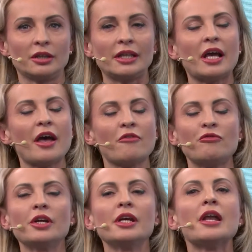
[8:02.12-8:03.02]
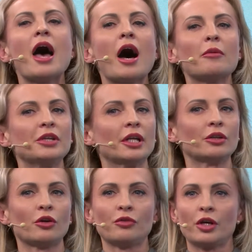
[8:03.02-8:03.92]
that every
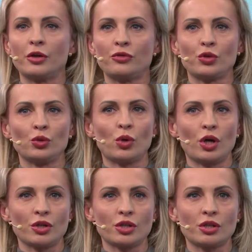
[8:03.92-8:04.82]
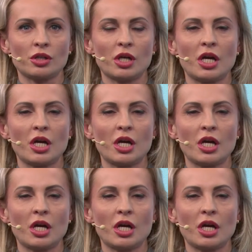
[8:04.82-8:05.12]
inhabitant of Earth should watch.